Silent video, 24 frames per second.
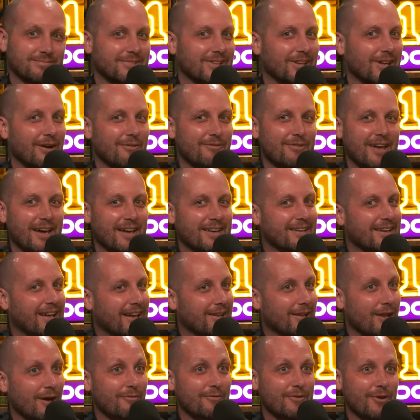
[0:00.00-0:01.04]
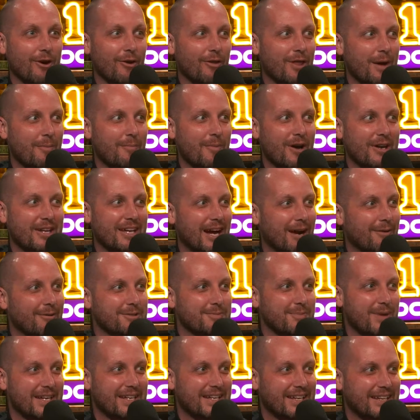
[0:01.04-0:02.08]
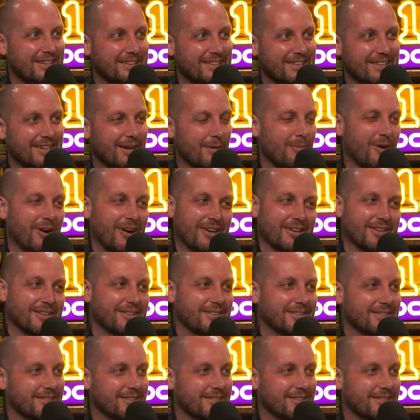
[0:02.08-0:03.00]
Love that. I loved all that money I was making. Come on.